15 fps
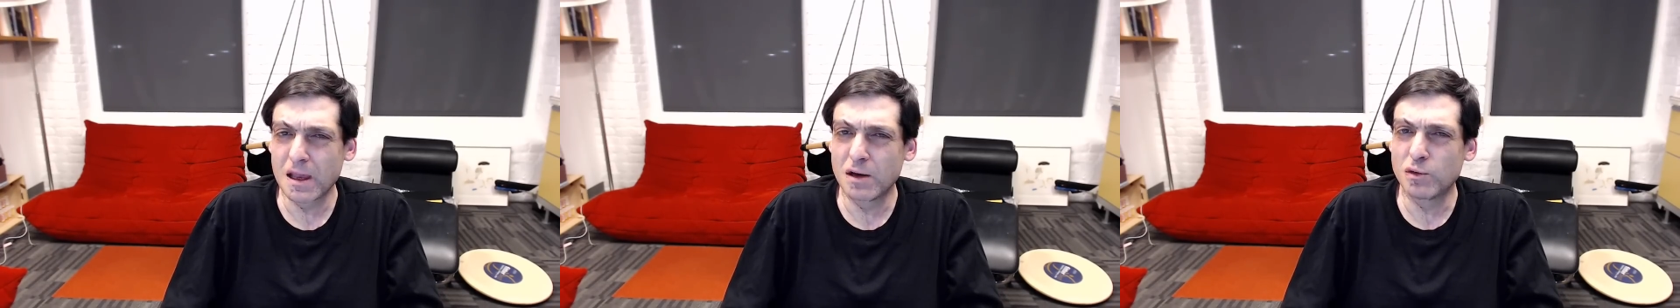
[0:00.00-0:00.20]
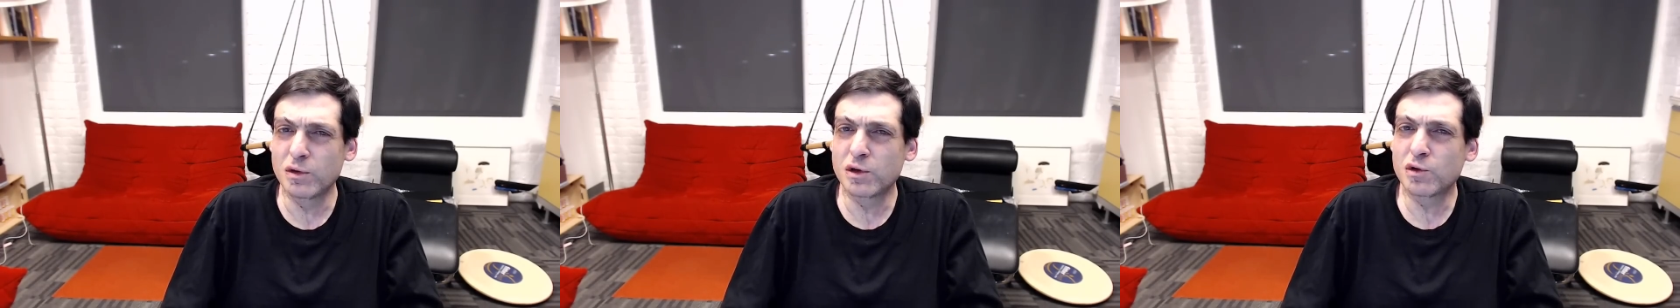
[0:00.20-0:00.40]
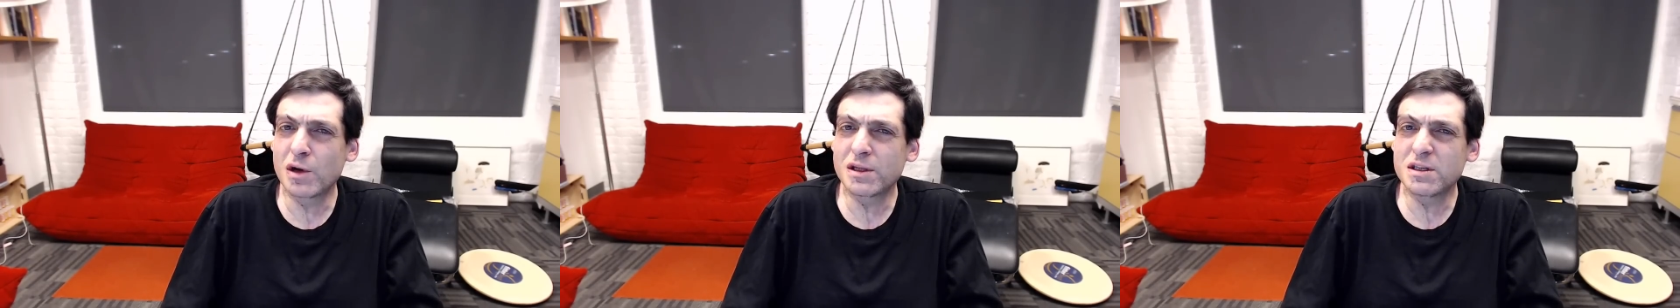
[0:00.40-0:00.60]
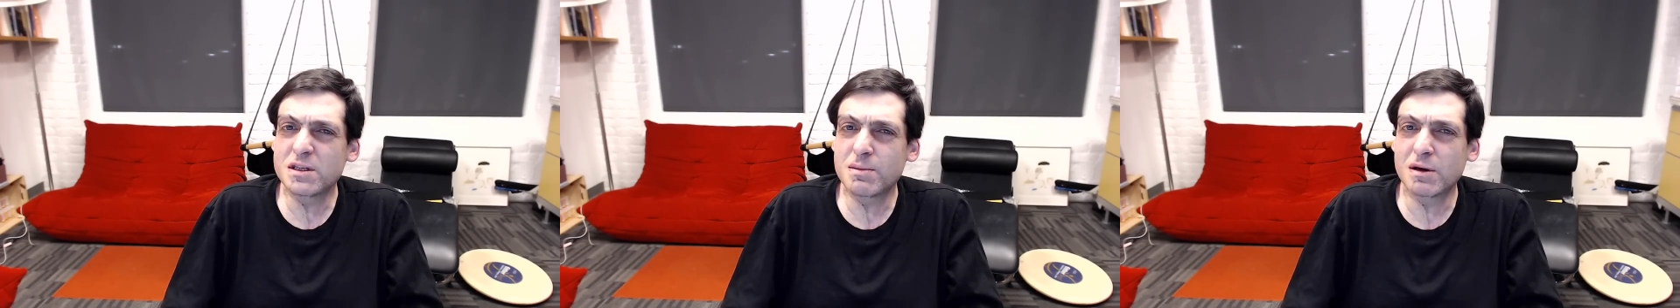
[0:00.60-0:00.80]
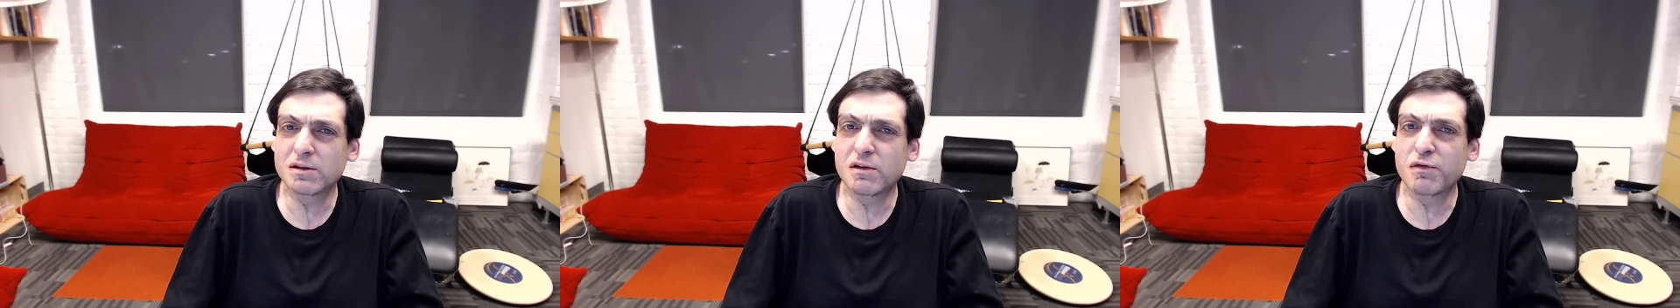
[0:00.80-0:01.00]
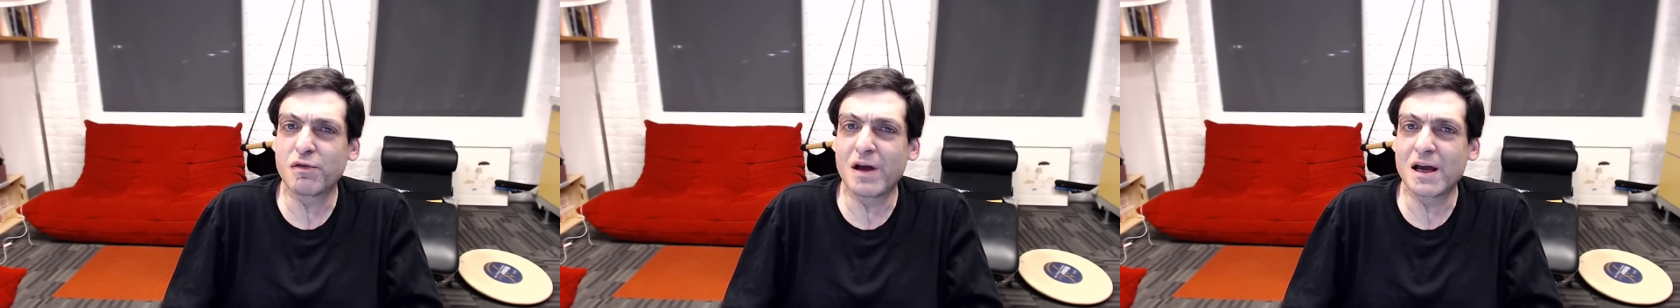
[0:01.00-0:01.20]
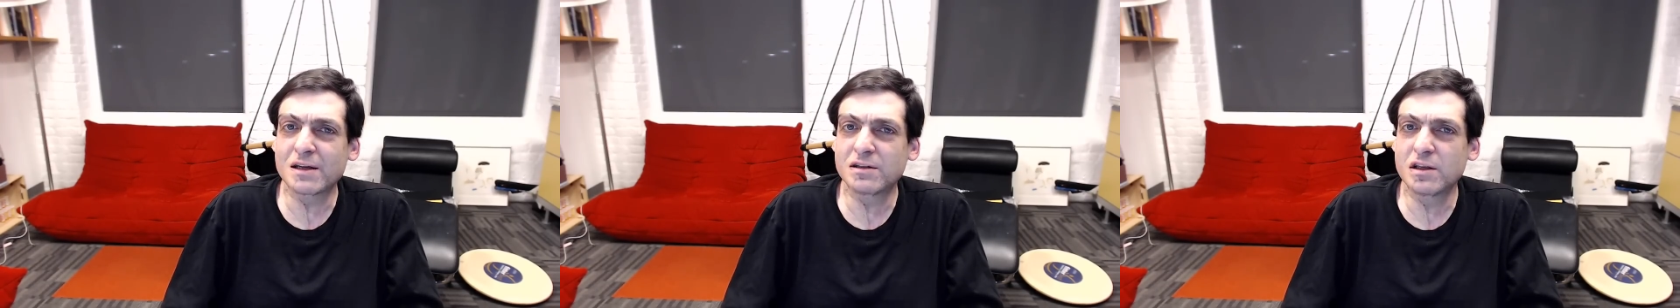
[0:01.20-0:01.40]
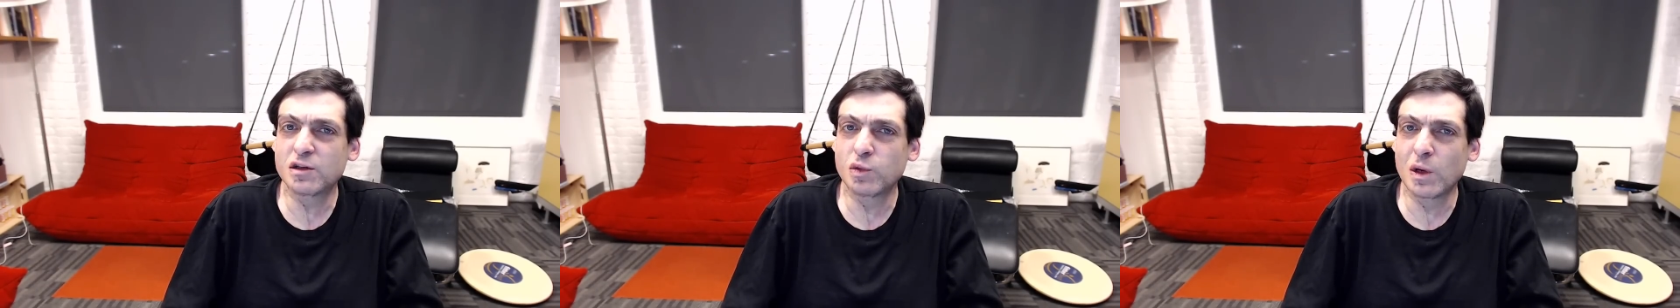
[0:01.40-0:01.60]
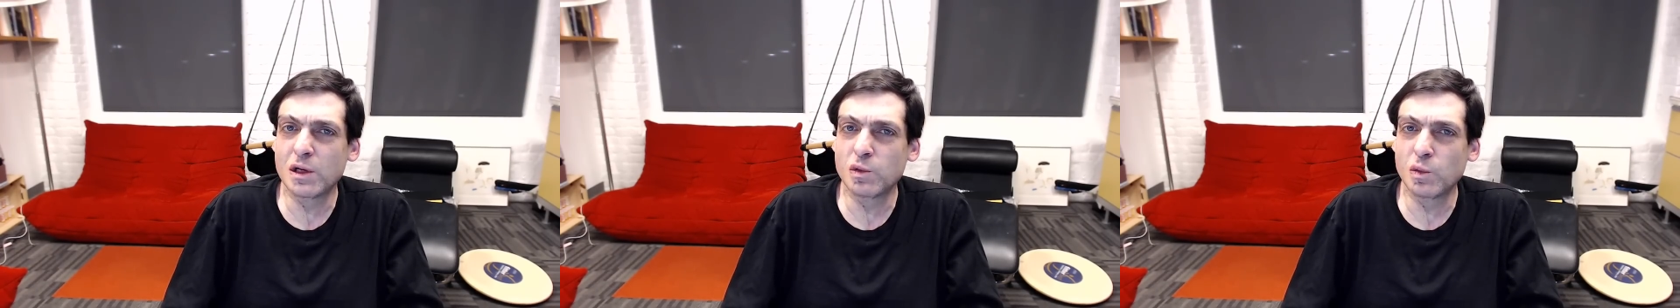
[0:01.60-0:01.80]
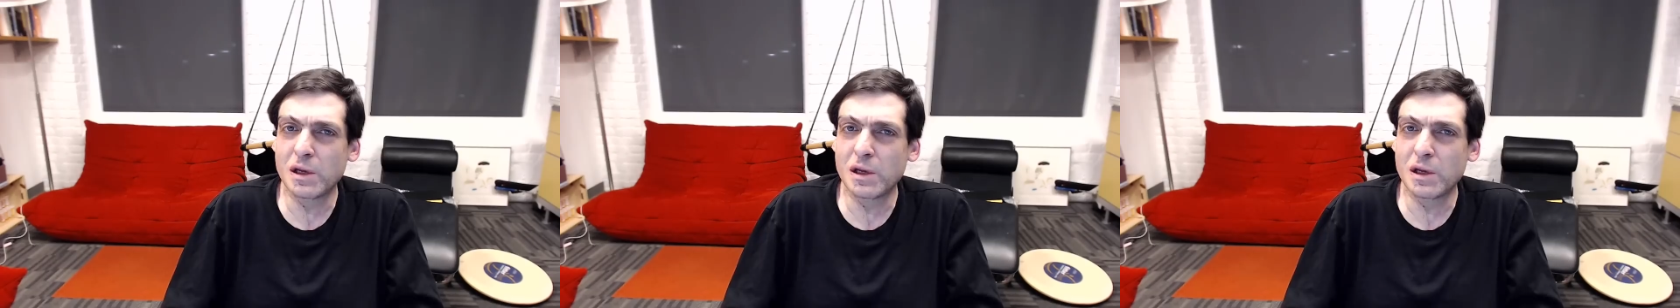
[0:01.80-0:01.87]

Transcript: Regret is about the fact that when